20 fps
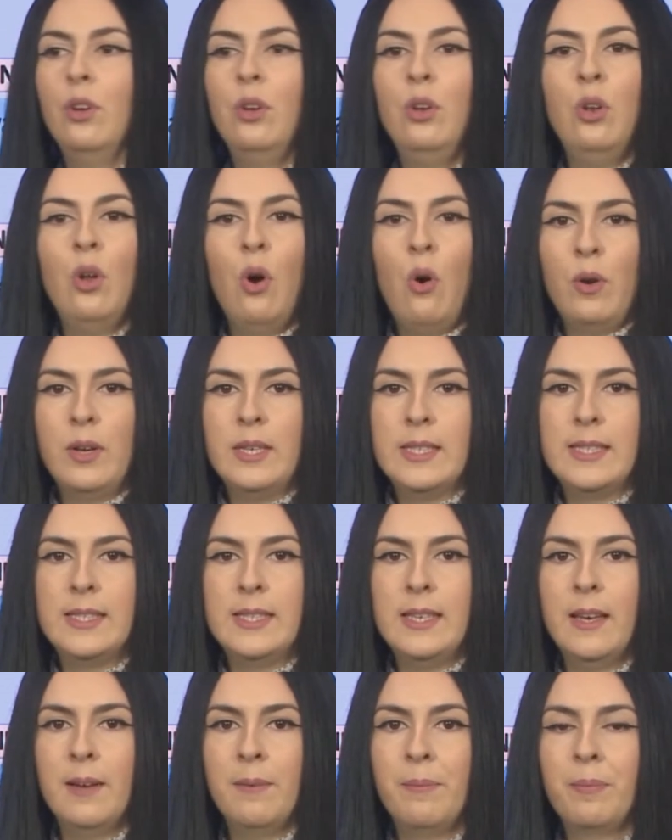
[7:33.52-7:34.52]

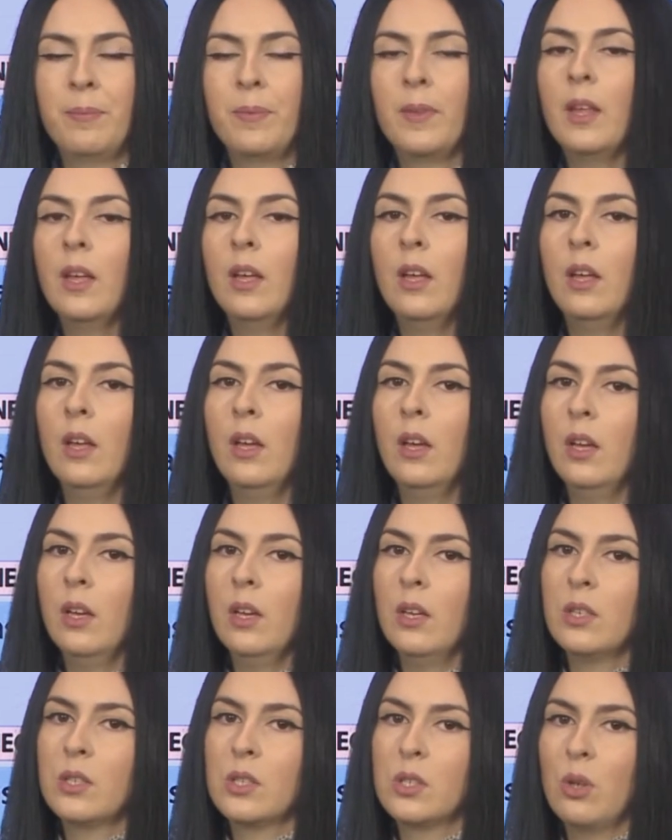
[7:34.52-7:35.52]
noisy.
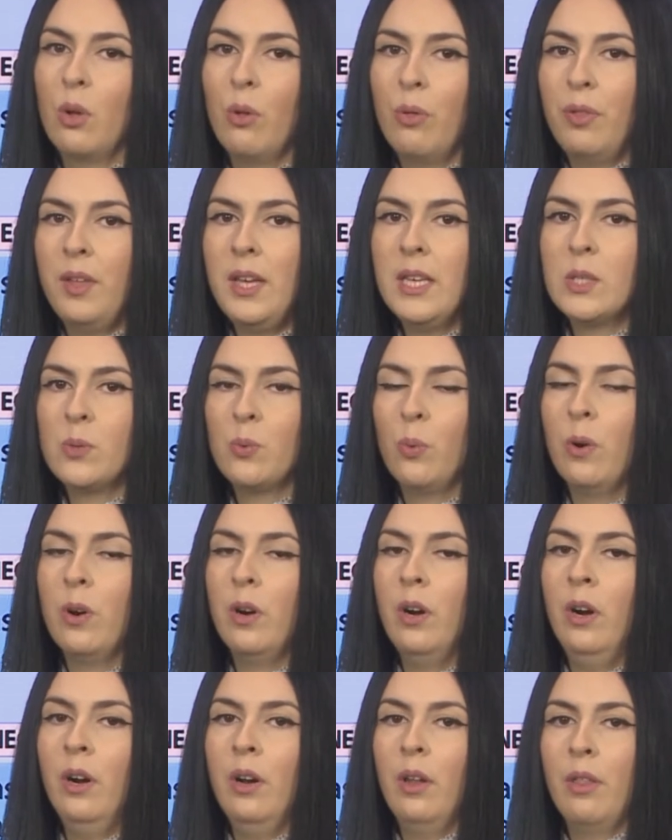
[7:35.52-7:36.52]
So these
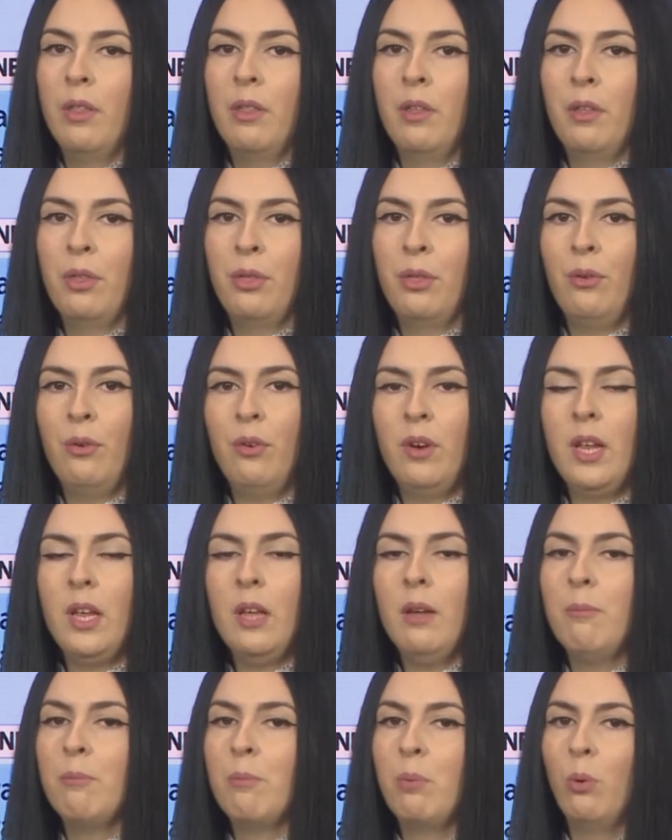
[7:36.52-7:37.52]
were the
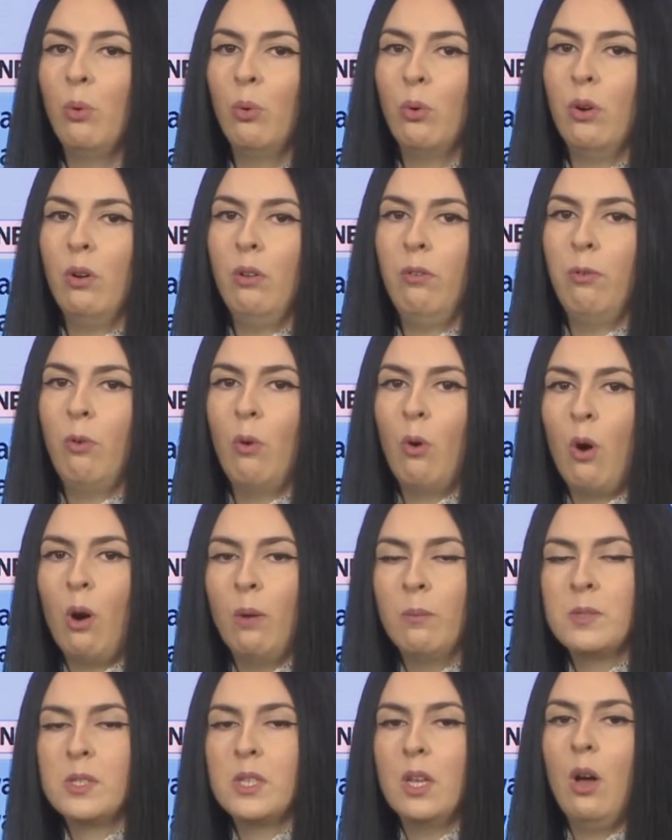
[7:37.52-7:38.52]
three plural
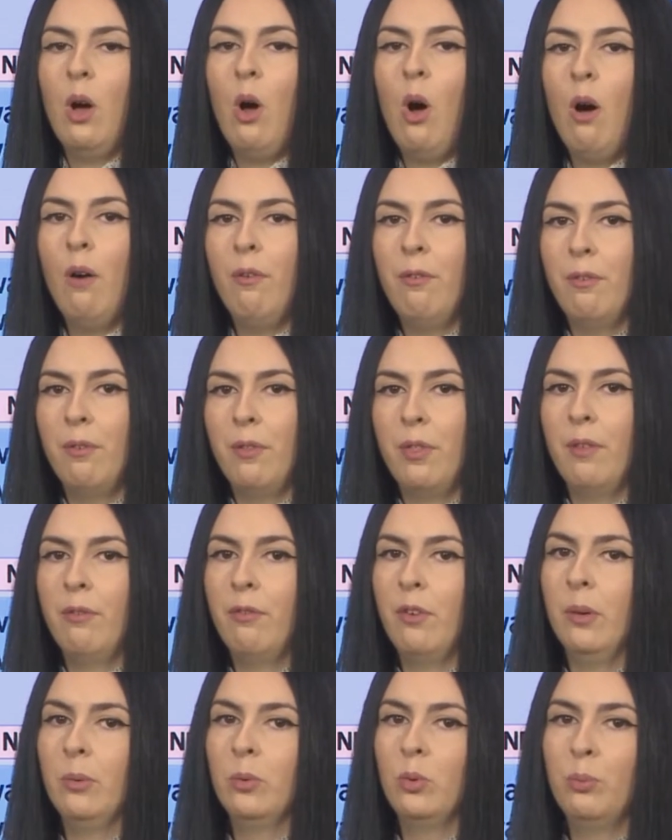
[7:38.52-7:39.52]
forms of the
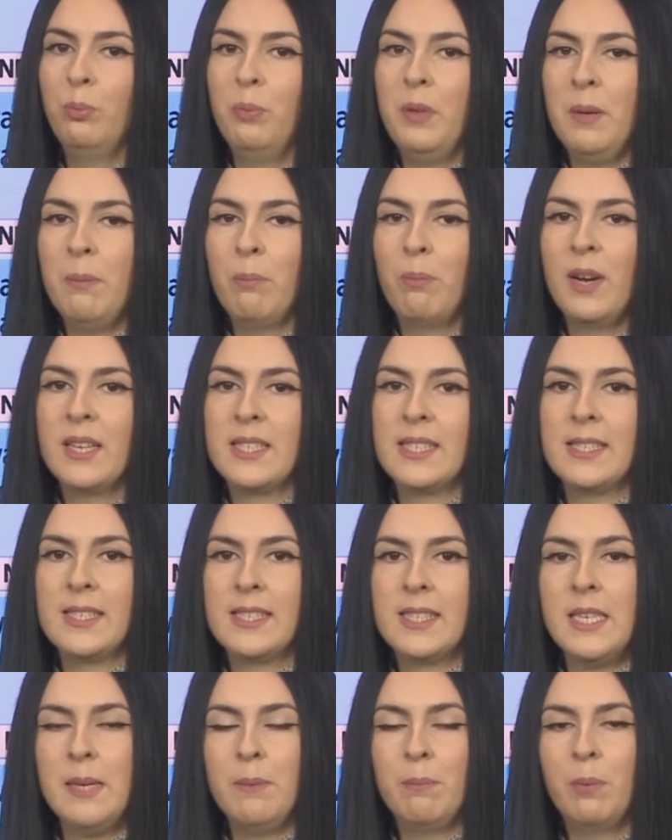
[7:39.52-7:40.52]
verb to be in present
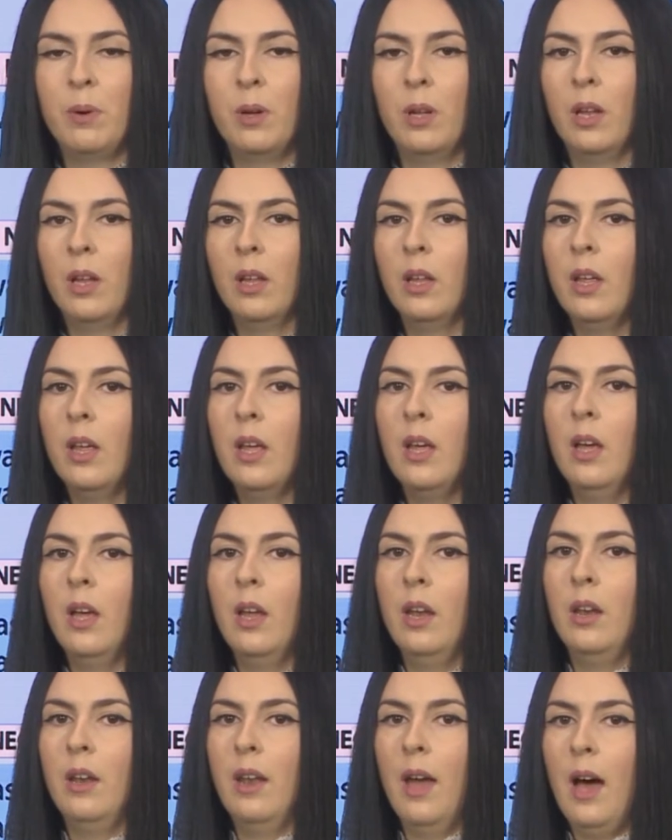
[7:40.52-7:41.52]
simple.
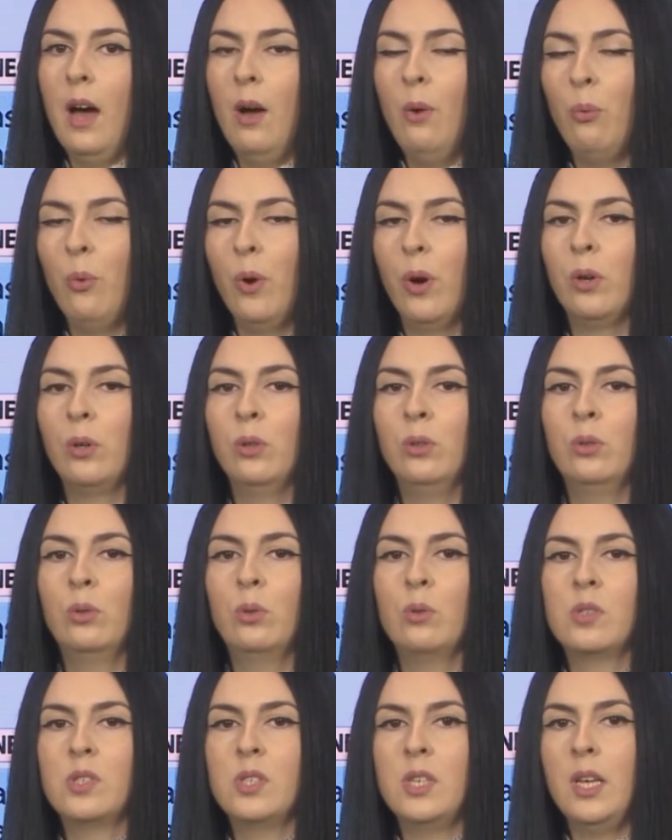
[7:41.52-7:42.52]
Now we're going
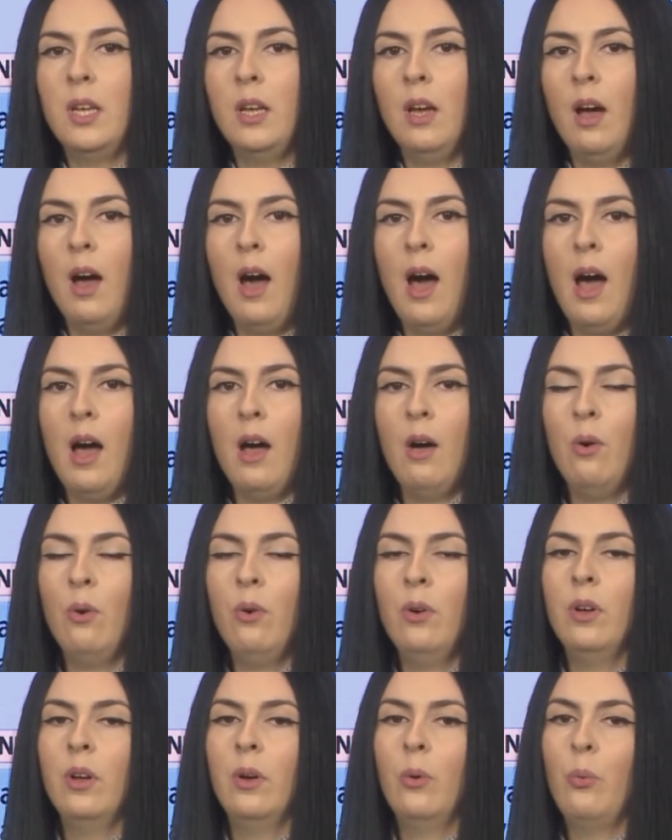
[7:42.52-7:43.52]
to see how
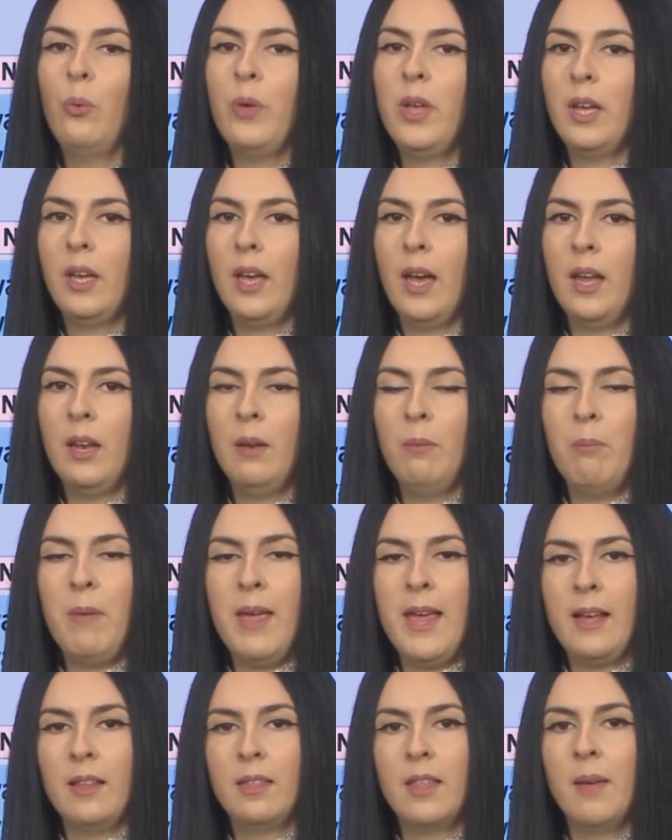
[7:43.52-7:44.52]
we can
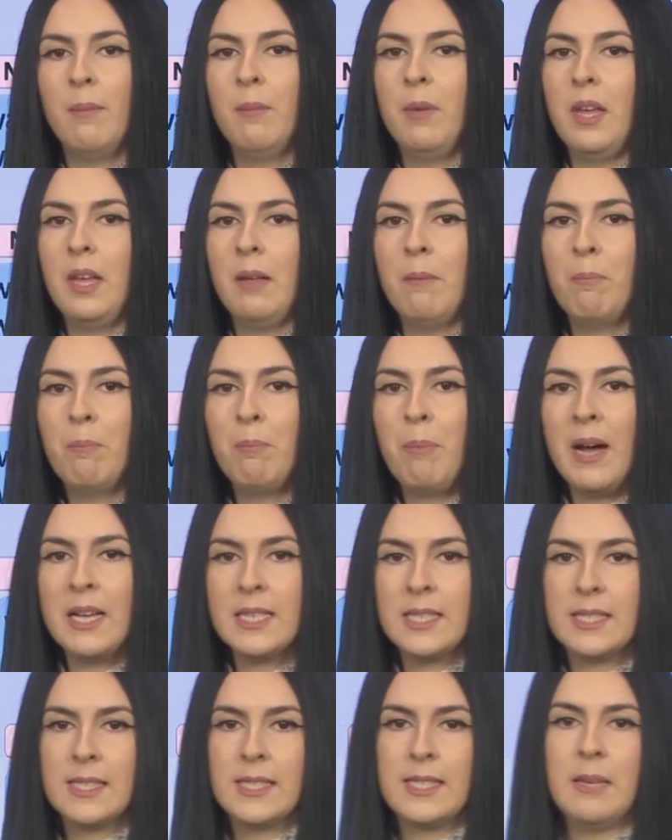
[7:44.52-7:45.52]
make them in
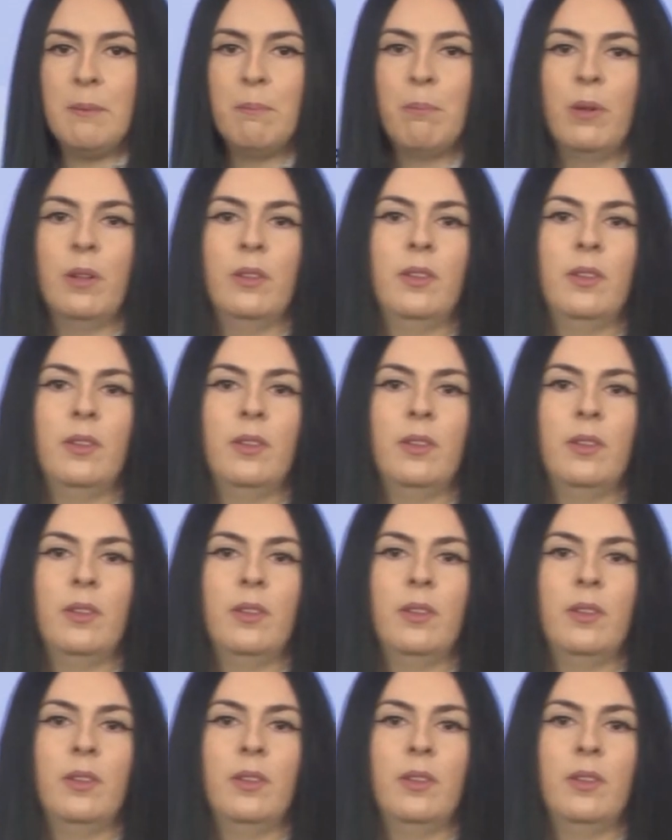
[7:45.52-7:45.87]
past simple